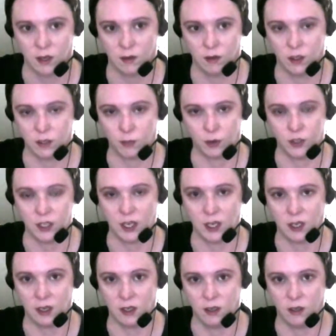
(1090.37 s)
Let's
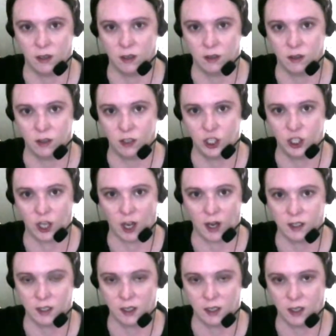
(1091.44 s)
pretend
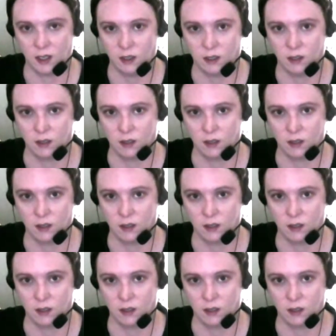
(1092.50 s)
Shakti,